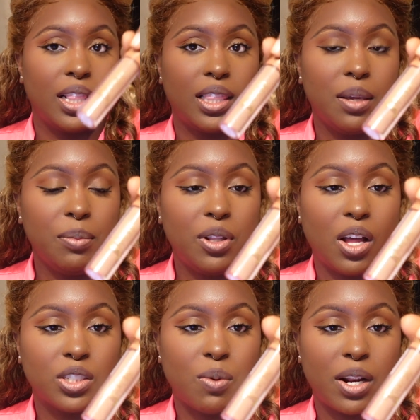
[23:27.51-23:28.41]
lip
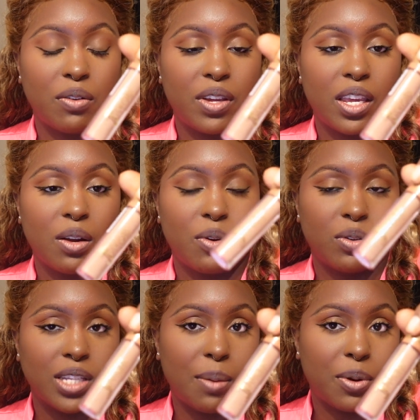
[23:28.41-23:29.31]
gloss right over here we're
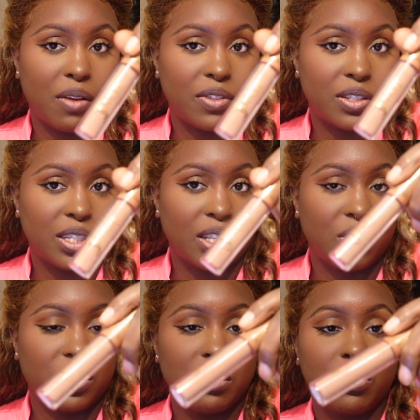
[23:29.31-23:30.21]
gonna top it off this
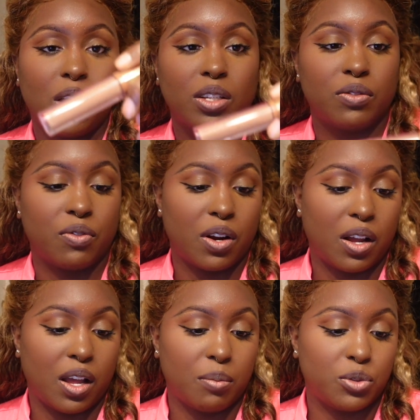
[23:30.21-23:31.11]
little lip gloss
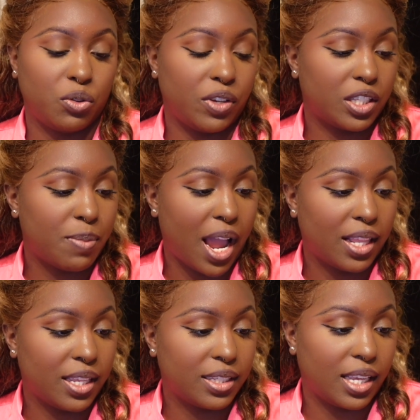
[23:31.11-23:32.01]
from juvia's
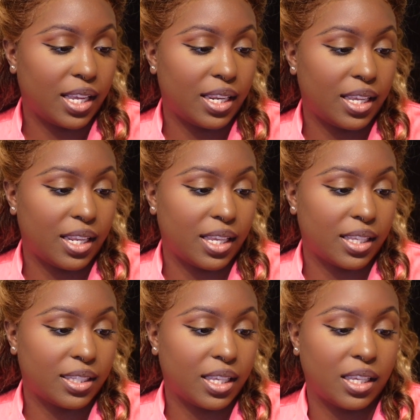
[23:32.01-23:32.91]
place and it
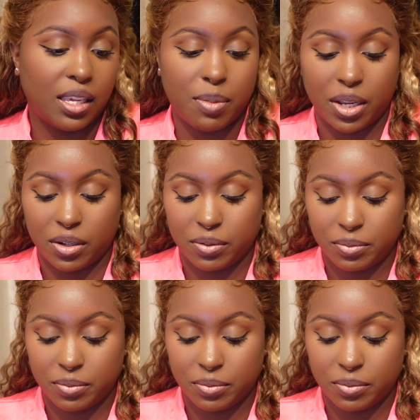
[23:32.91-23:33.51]
is cookie butter